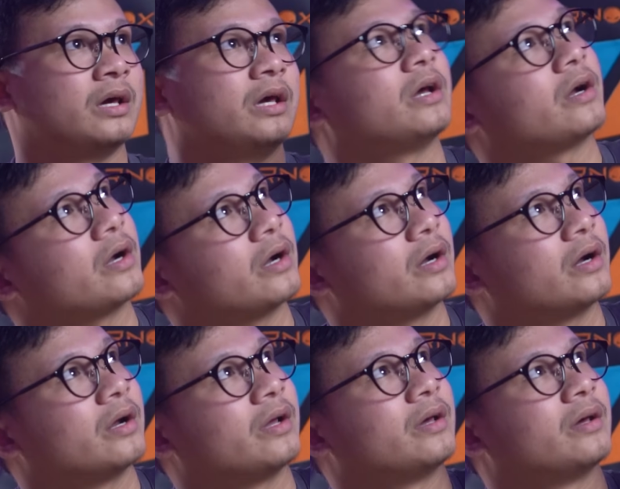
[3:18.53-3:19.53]
here.
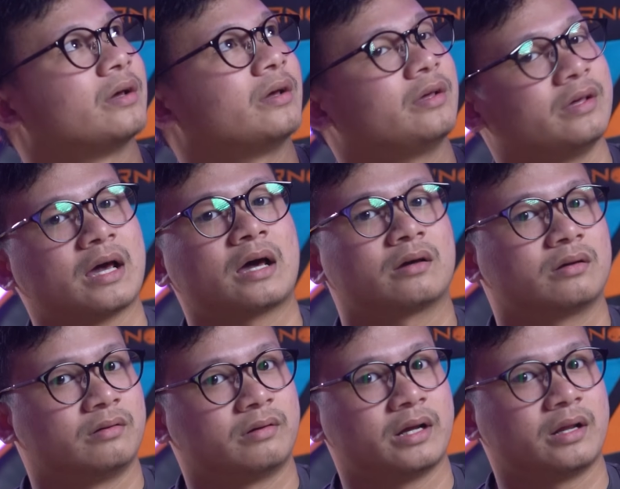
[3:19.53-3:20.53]
Yeah,
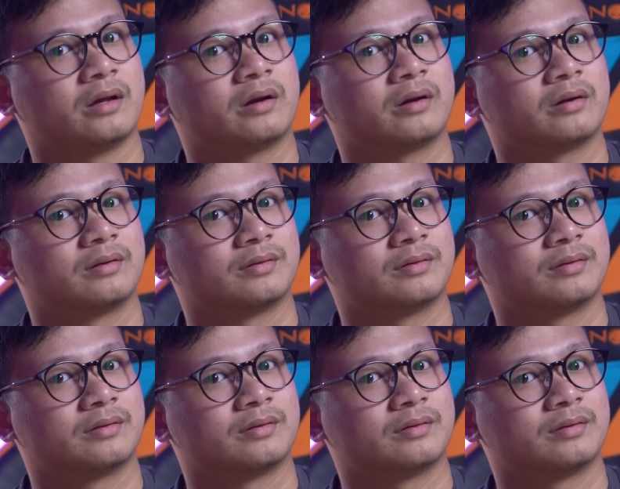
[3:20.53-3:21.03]
right here.